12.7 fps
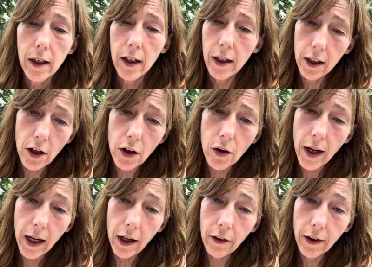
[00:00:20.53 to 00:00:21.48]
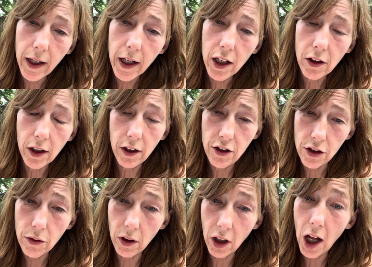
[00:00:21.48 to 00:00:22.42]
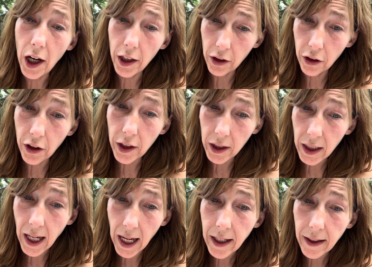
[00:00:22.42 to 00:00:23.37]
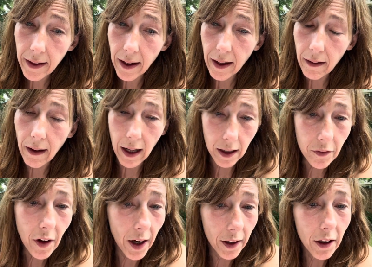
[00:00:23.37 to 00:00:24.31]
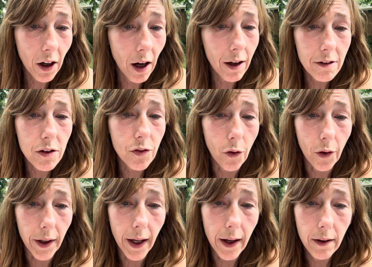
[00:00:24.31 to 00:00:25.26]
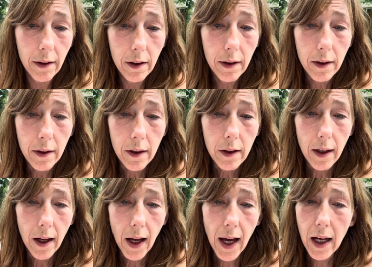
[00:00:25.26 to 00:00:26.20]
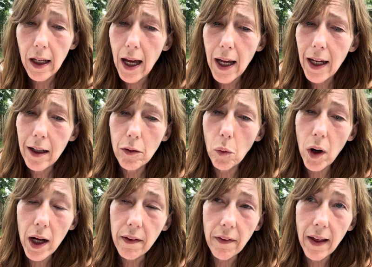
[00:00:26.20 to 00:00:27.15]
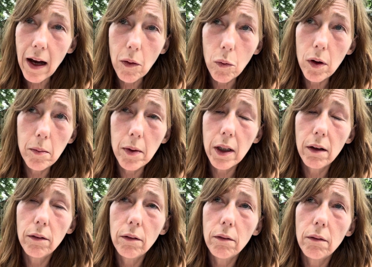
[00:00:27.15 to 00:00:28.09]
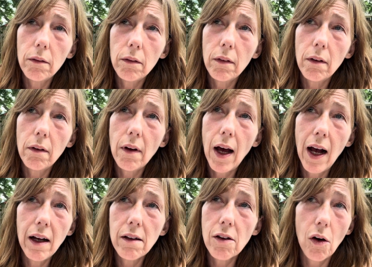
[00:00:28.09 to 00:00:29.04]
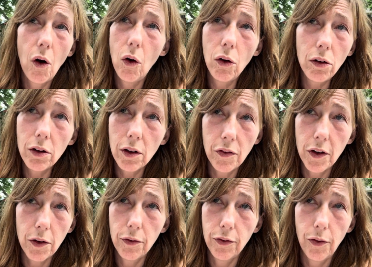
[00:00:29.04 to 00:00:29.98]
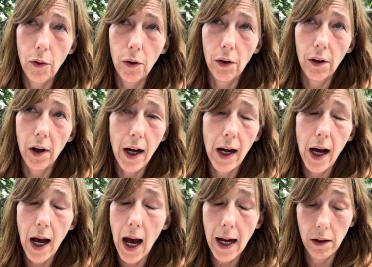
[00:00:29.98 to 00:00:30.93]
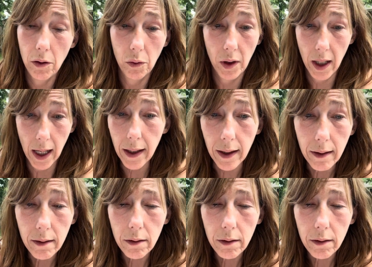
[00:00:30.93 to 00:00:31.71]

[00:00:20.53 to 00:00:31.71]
you know, Harry, you could do a lot of good in Canada. I've got a cause for you. And what that woman has a hold of you for, I don't get it.